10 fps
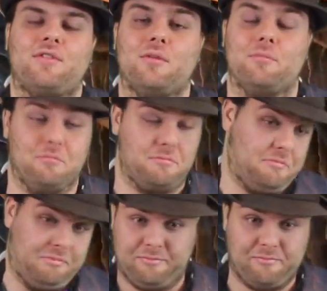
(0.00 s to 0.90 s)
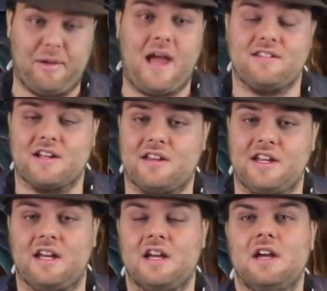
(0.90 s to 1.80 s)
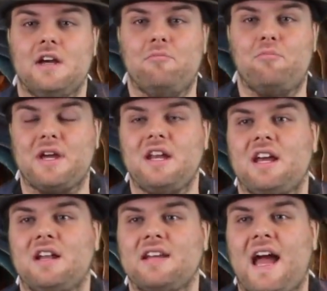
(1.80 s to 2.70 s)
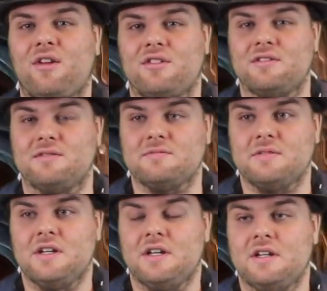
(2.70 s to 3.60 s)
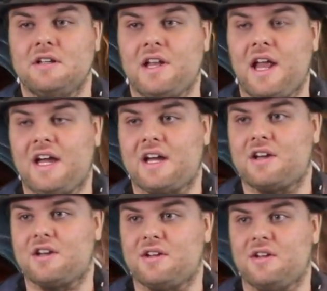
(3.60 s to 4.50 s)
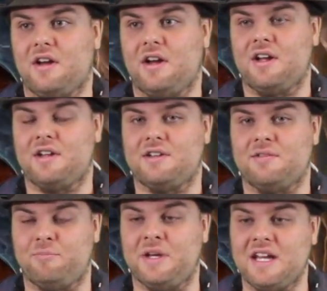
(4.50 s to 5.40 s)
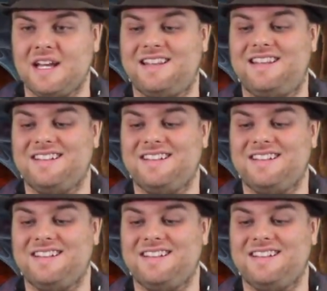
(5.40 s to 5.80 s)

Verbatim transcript: with her basically beating down, like, uh, beating